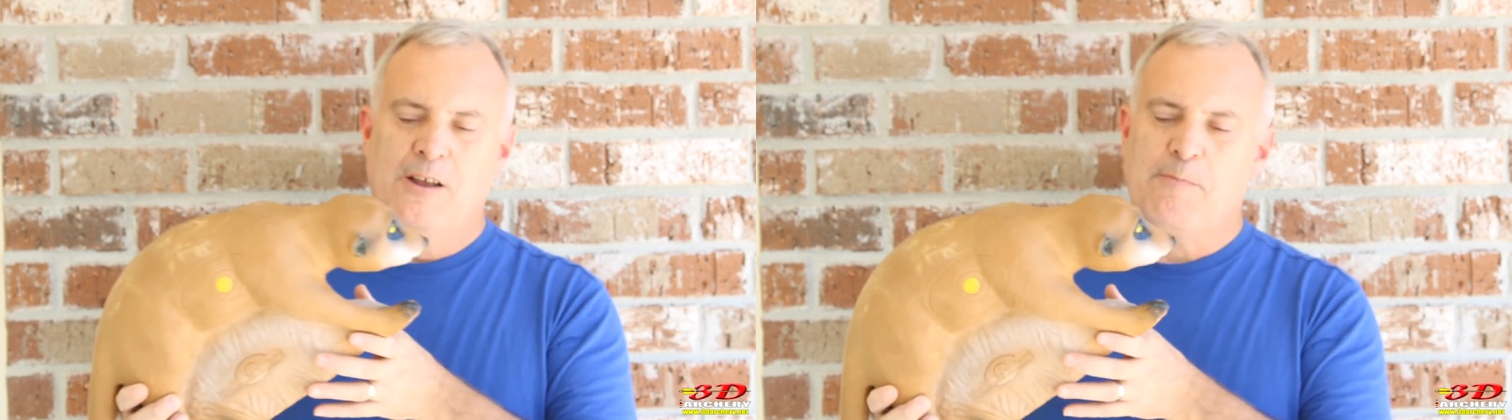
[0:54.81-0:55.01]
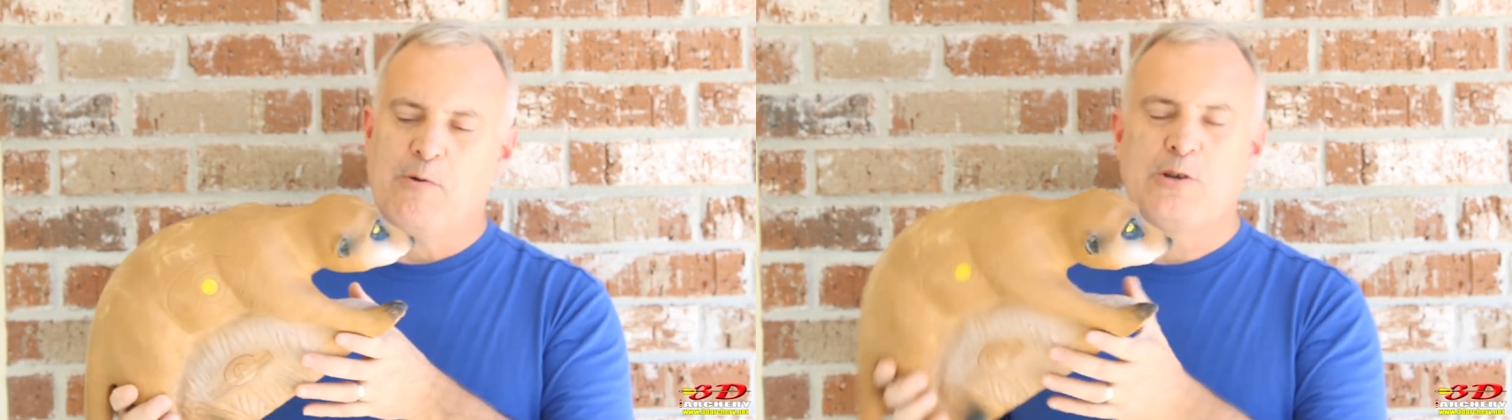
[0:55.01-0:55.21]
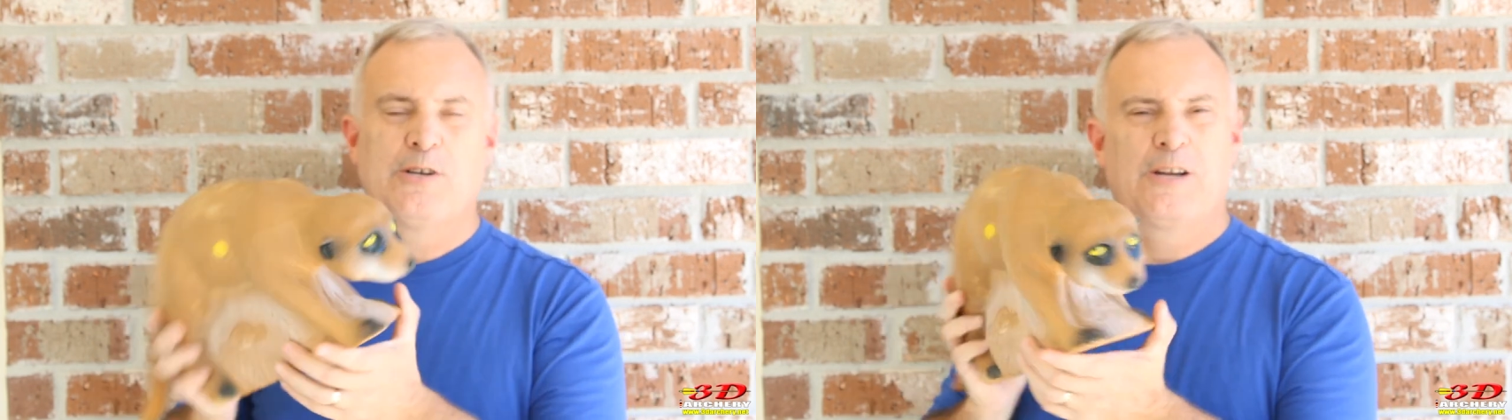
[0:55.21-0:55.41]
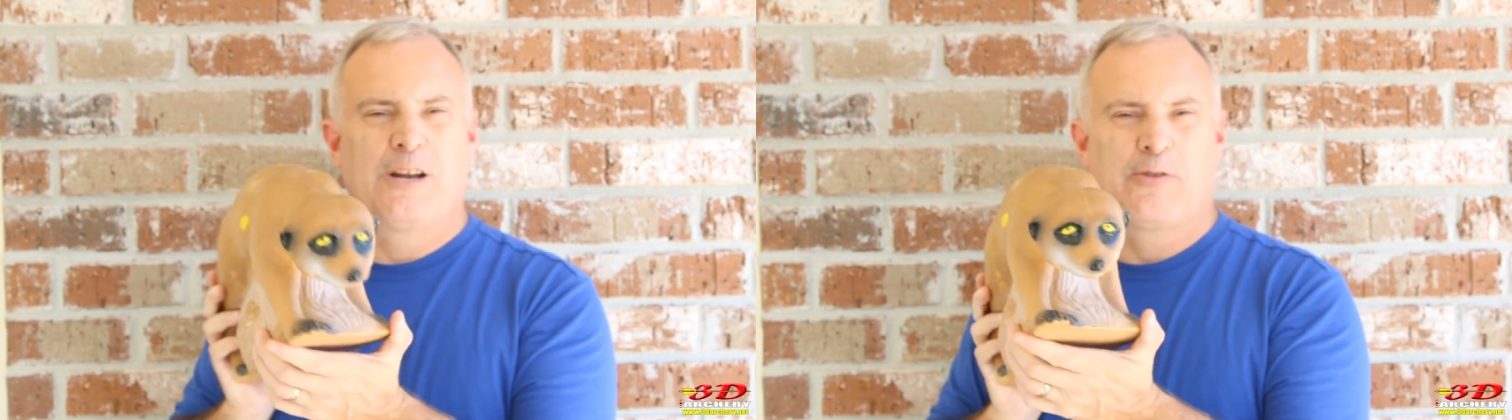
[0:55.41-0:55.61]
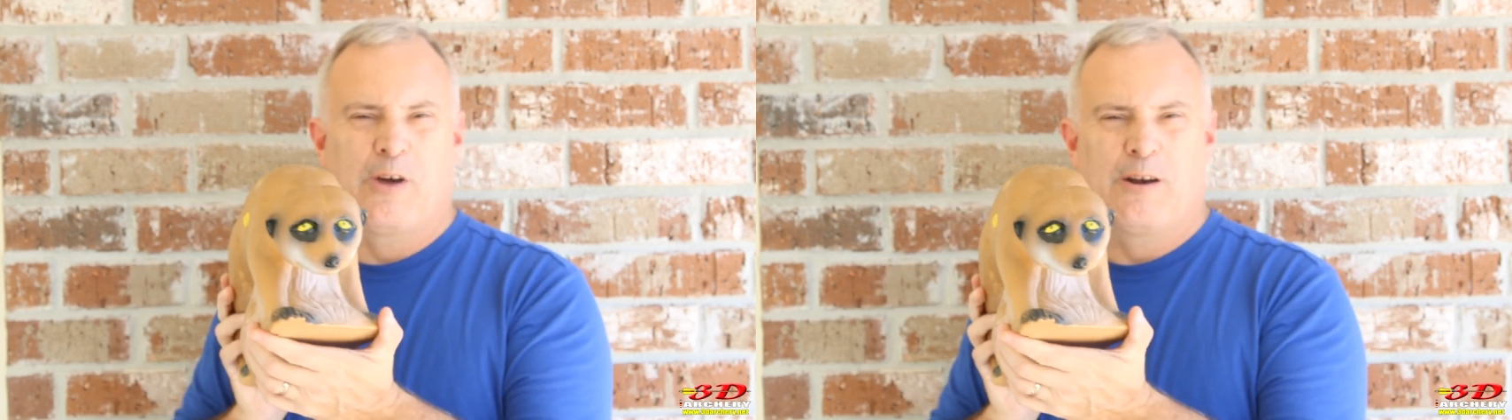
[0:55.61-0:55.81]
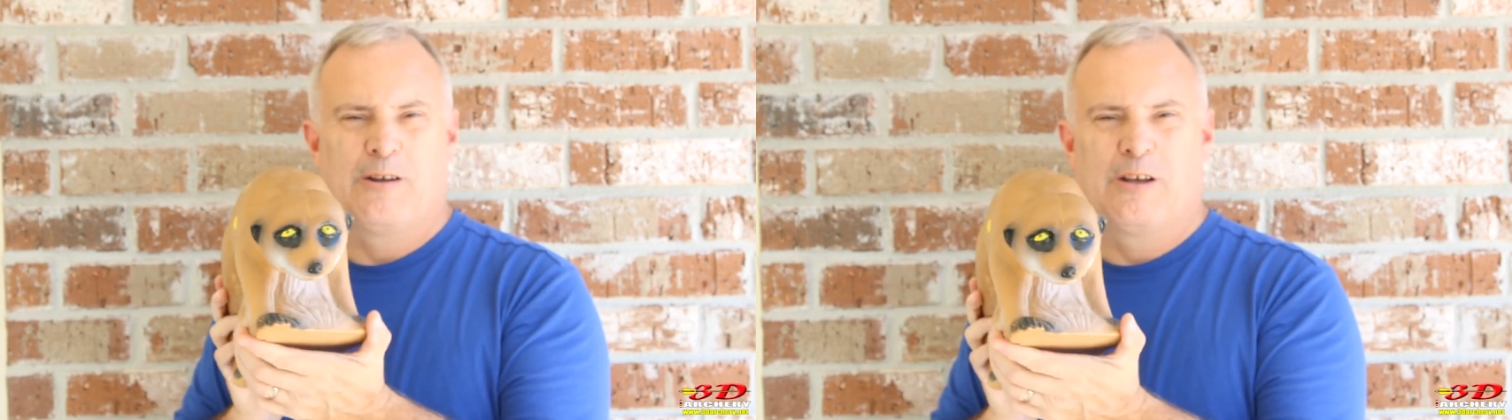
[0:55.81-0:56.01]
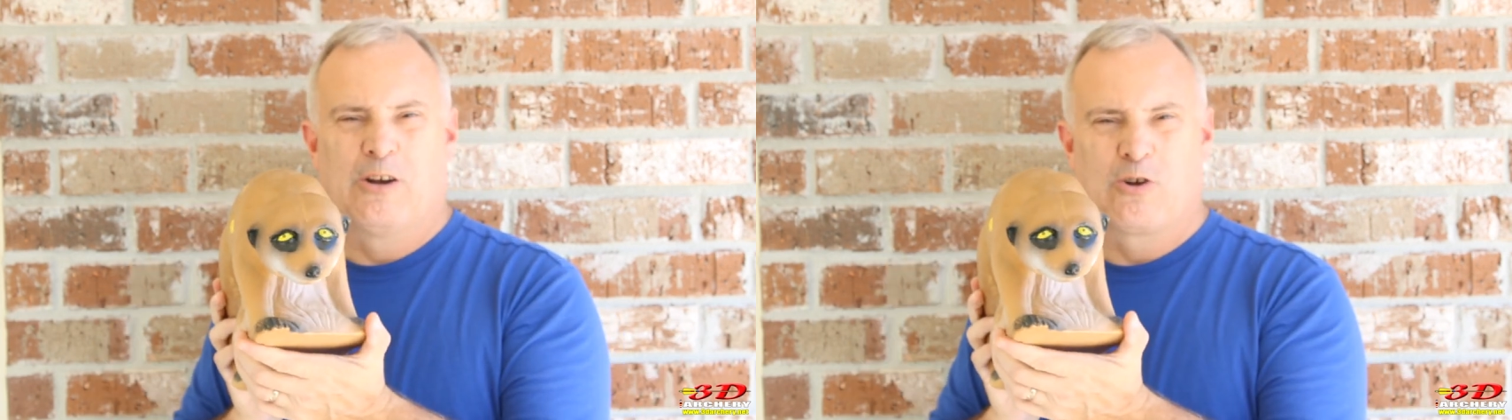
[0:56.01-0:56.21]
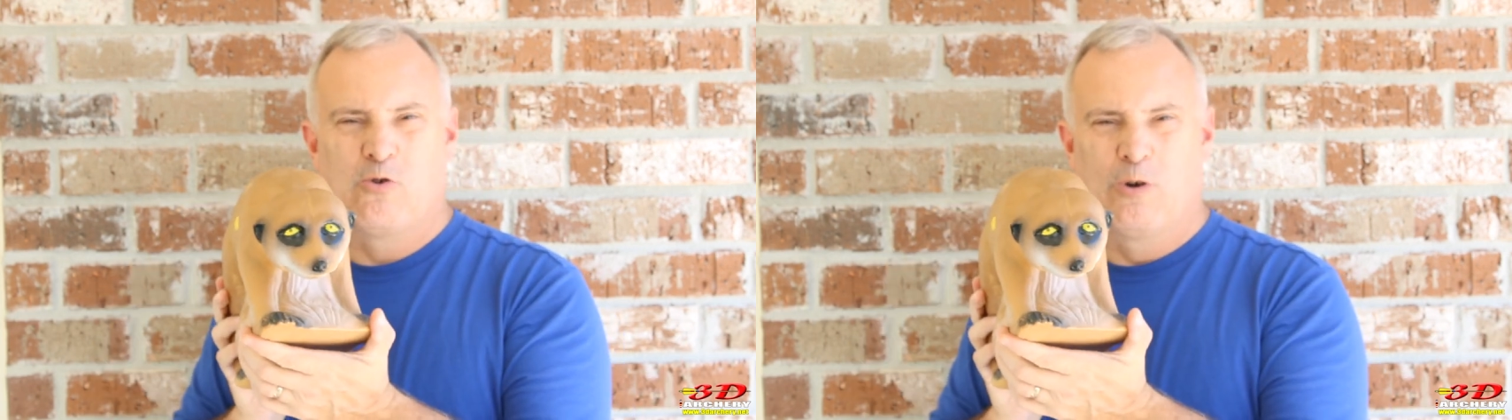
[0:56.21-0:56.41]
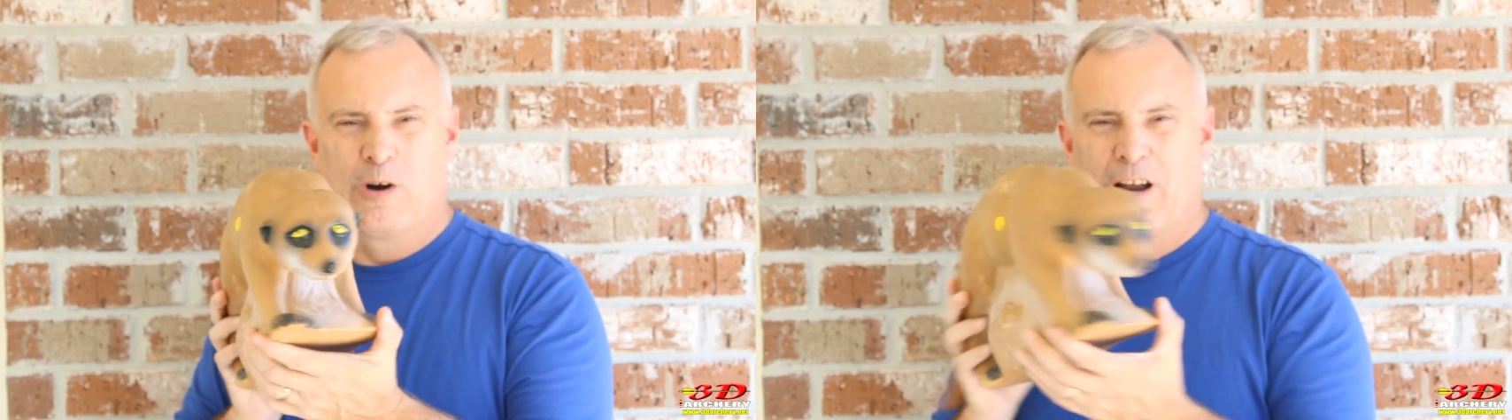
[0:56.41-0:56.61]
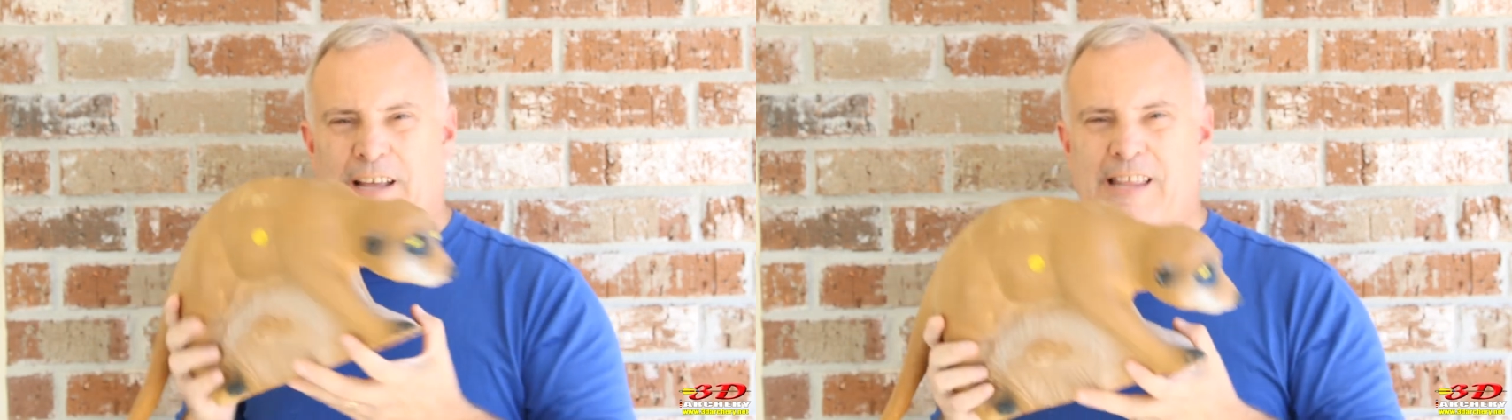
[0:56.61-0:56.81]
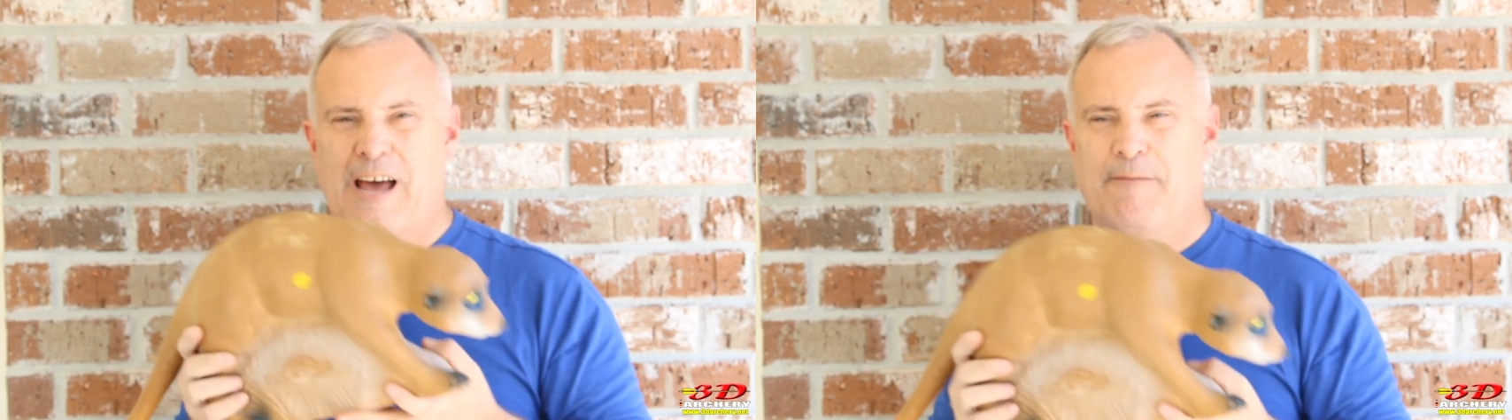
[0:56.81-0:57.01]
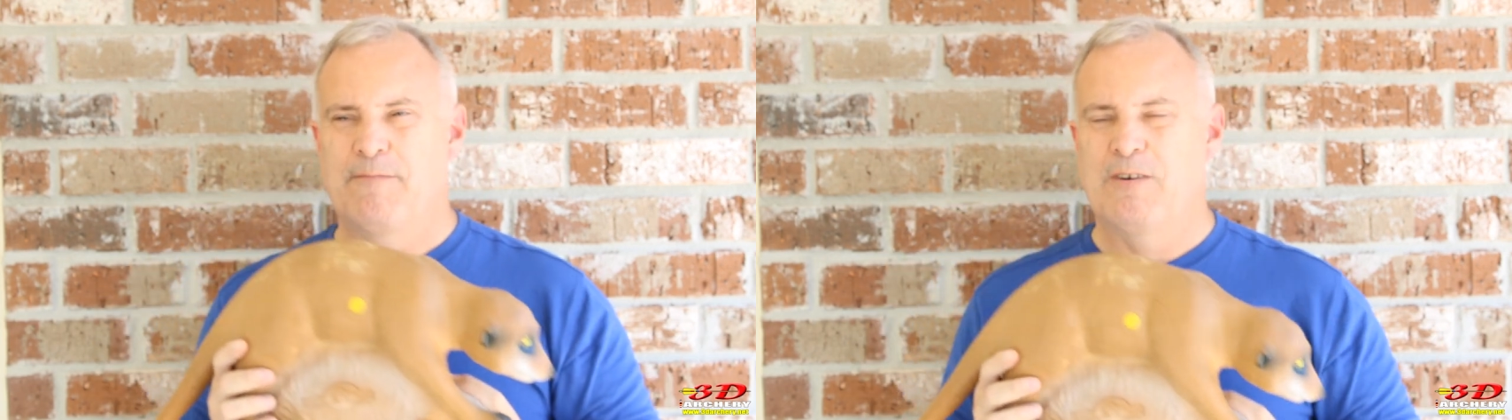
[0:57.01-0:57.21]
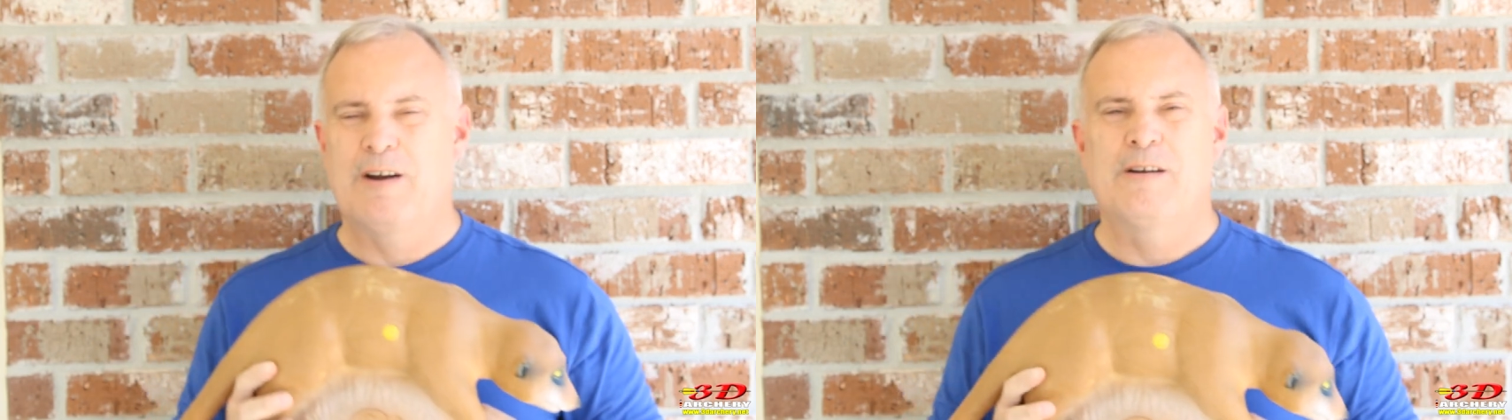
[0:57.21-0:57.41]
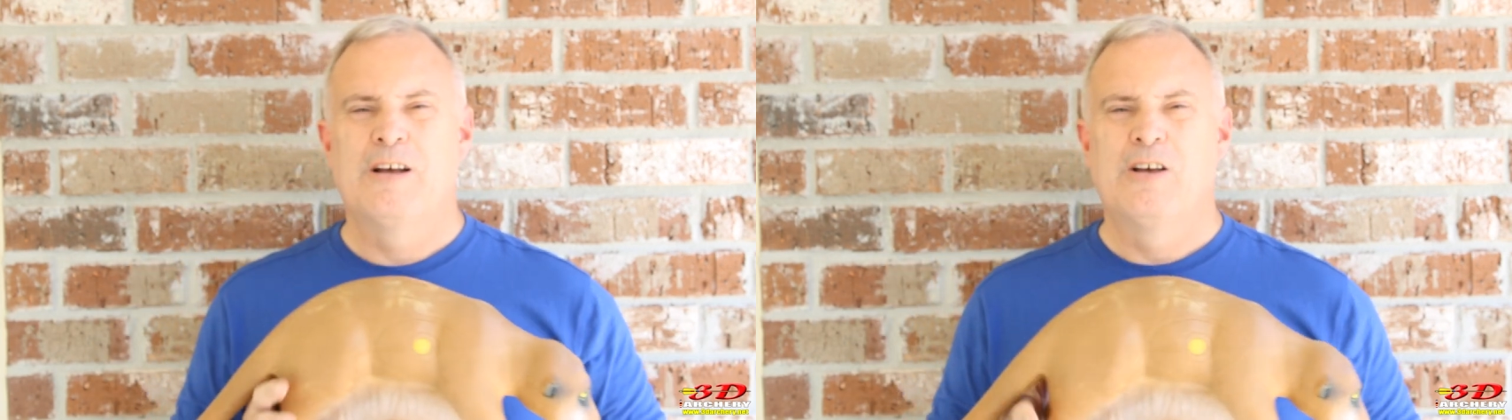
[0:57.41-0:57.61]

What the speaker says: The person who did it thought it looked cooler like that, all right?